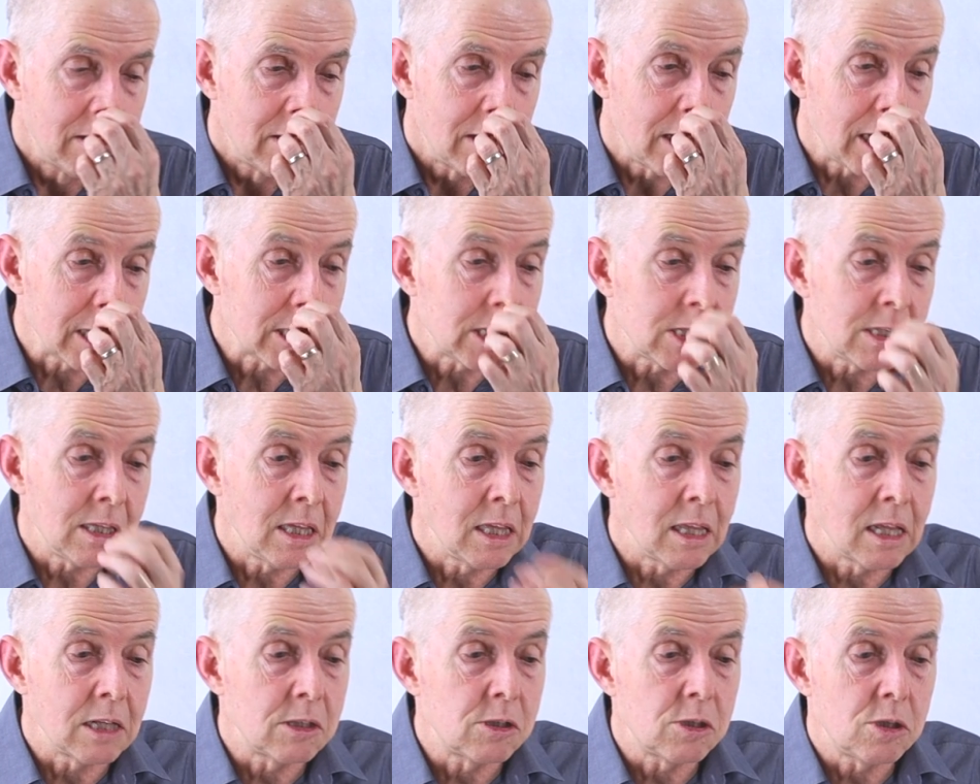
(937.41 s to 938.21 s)
I actually
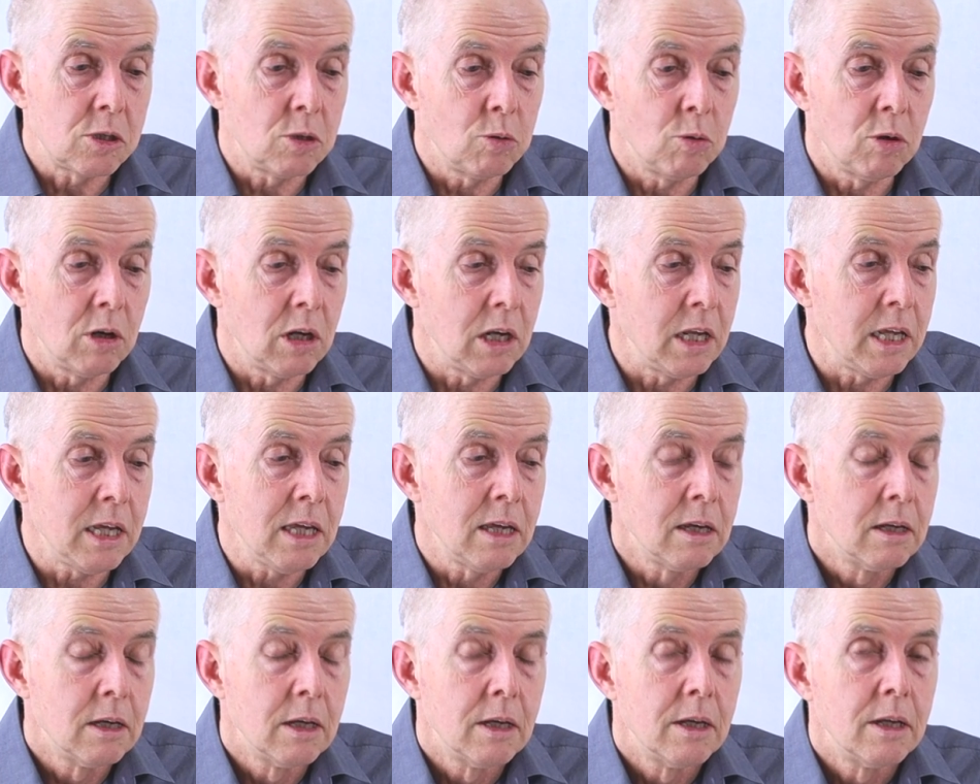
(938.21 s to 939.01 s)
think that's too early,
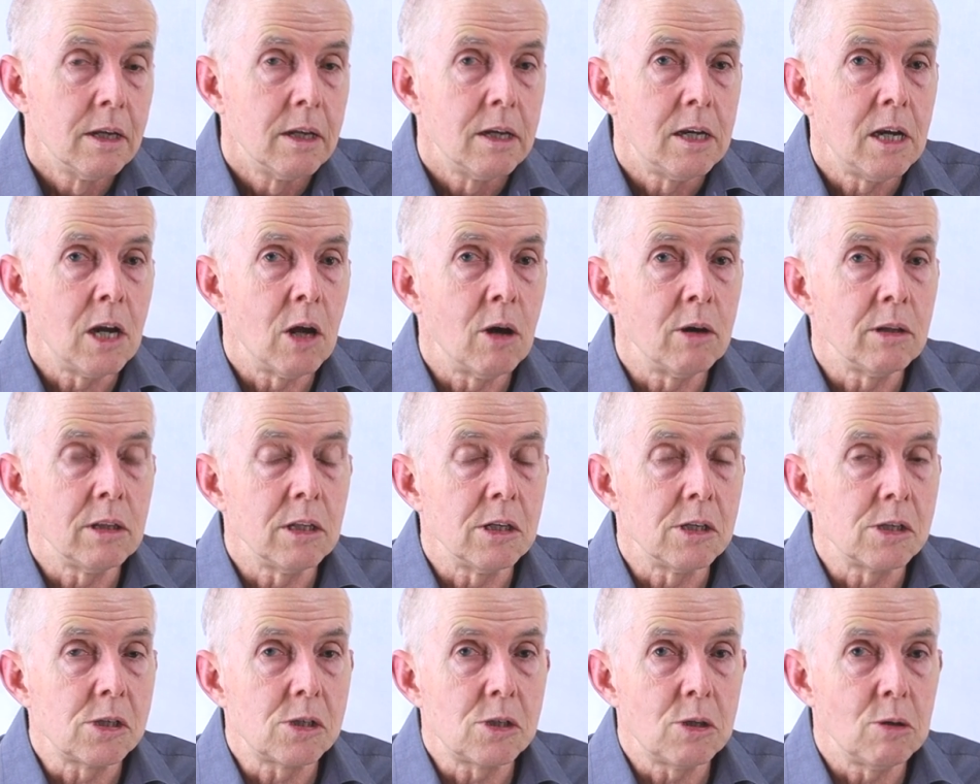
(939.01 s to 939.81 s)
knowing
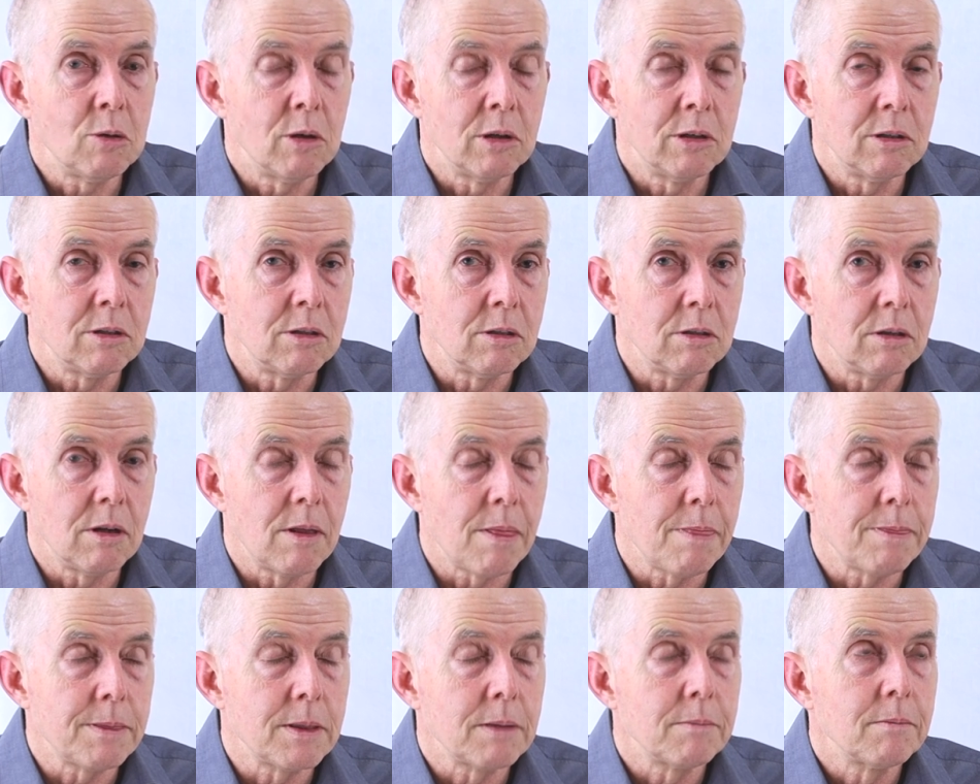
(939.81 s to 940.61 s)
there's
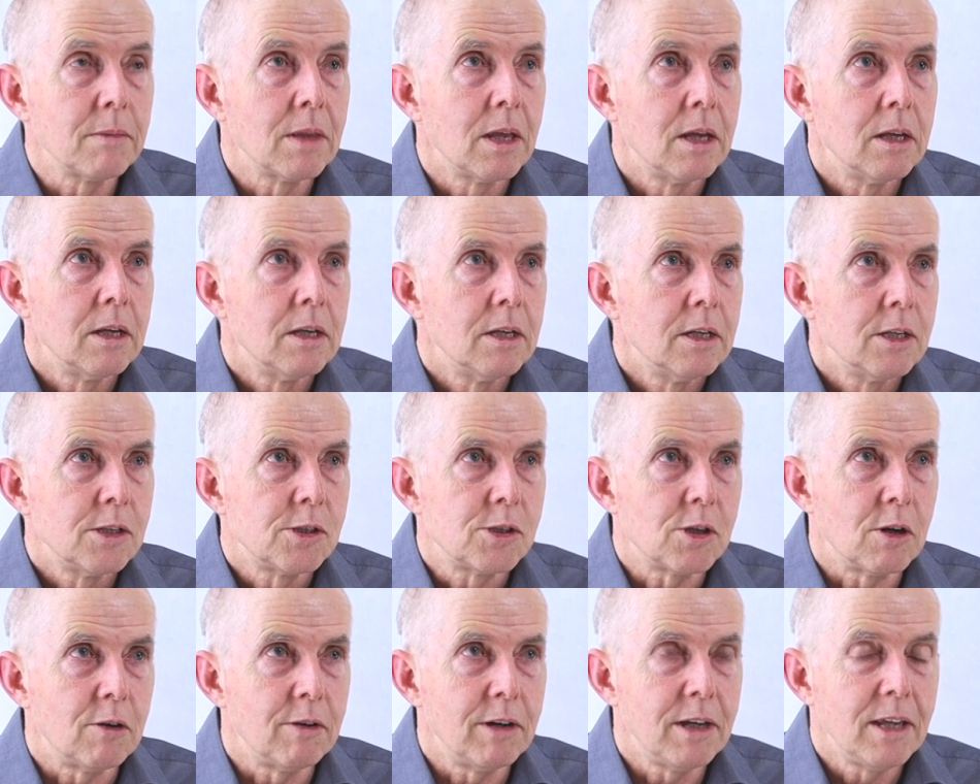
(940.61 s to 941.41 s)

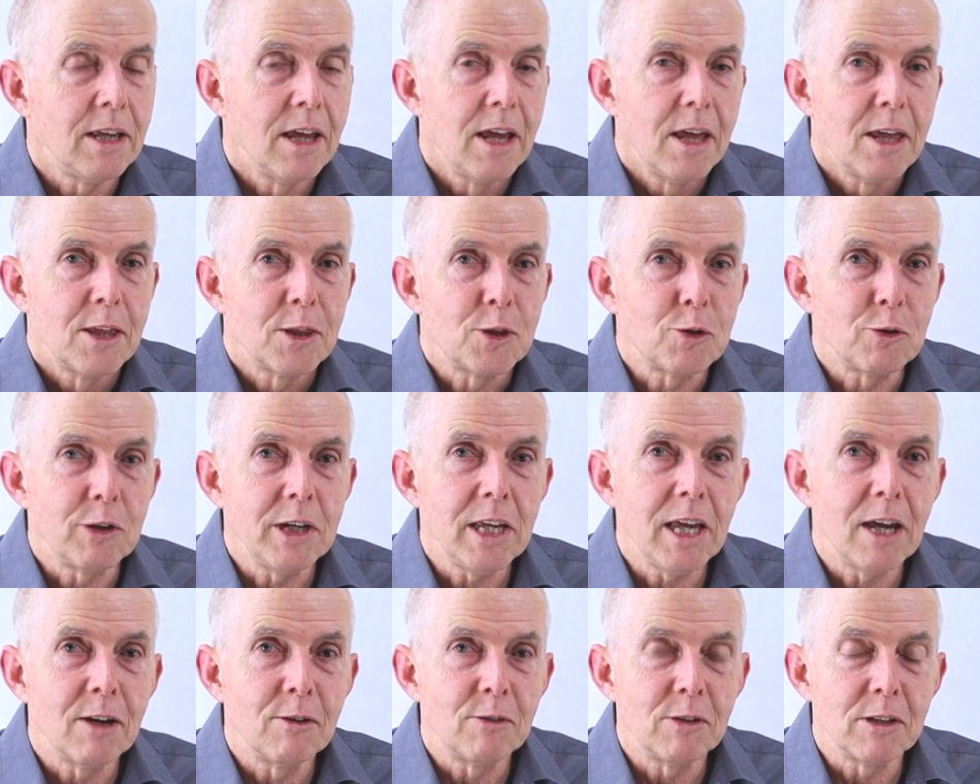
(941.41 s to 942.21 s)

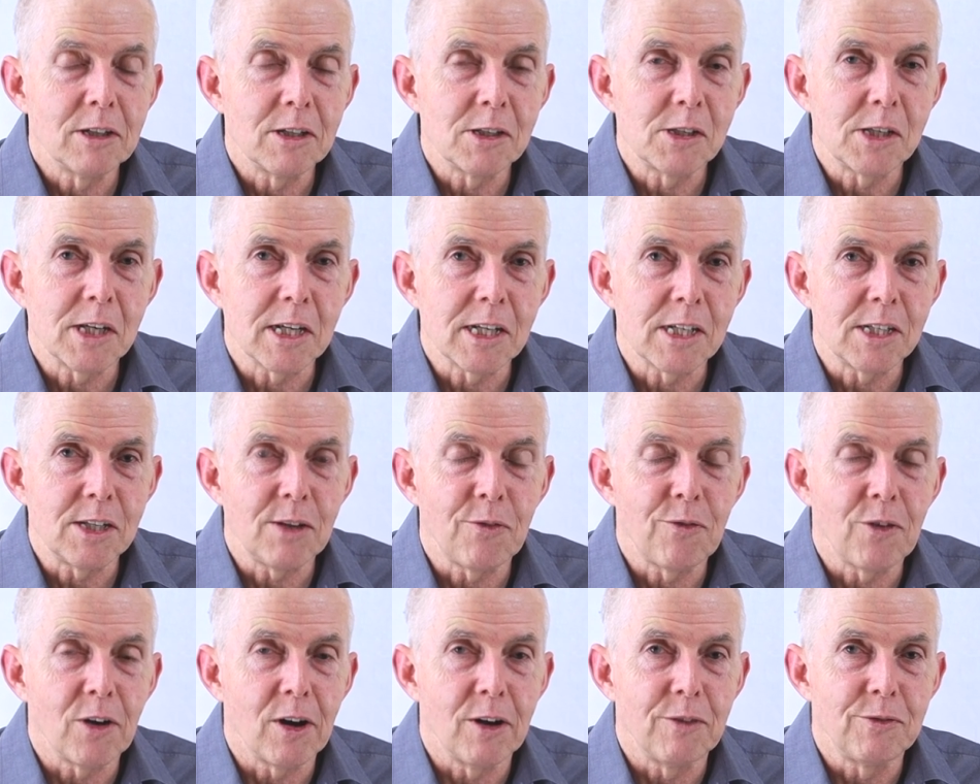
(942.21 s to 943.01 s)

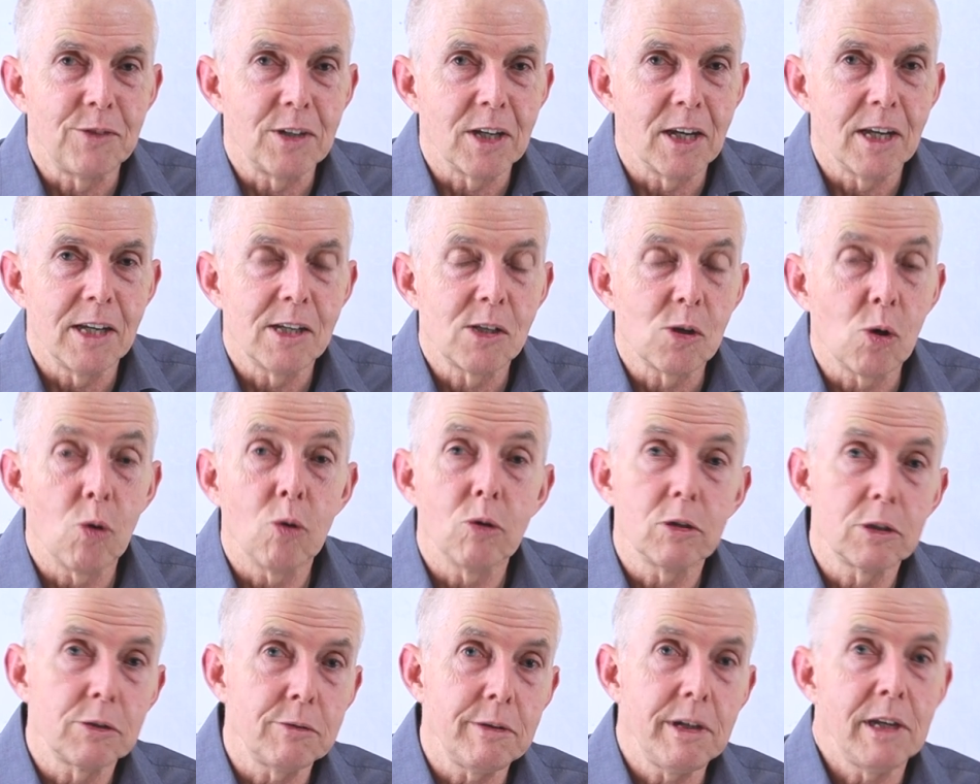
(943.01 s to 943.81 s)
365 days
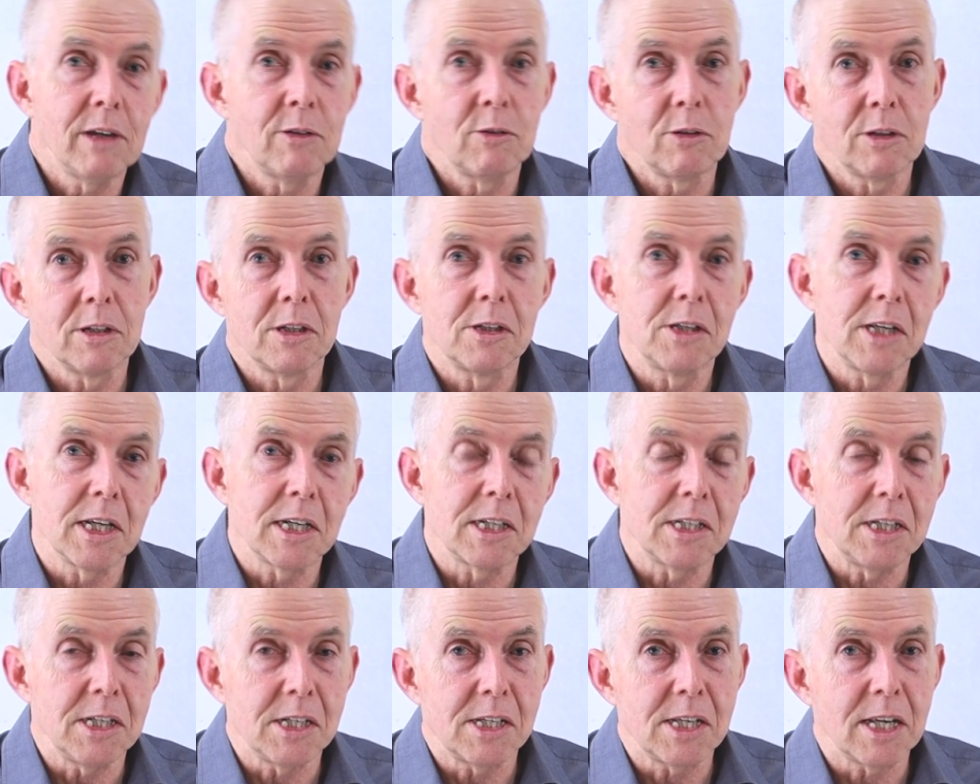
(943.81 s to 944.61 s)
or
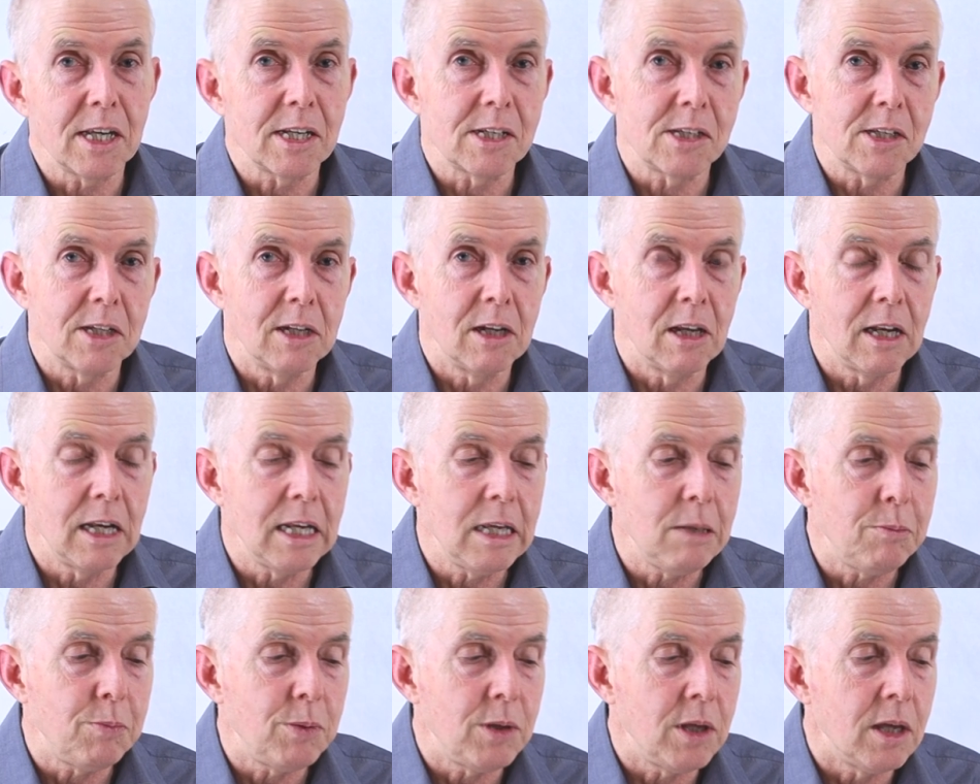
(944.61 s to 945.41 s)
366 in a
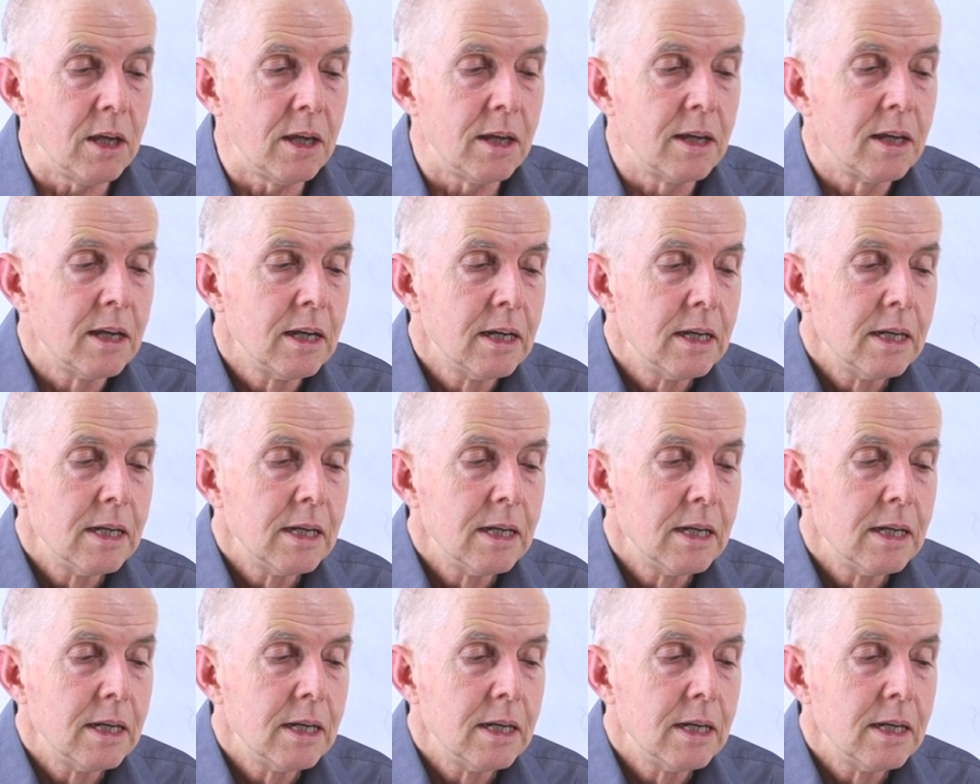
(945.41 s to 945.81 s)
leap year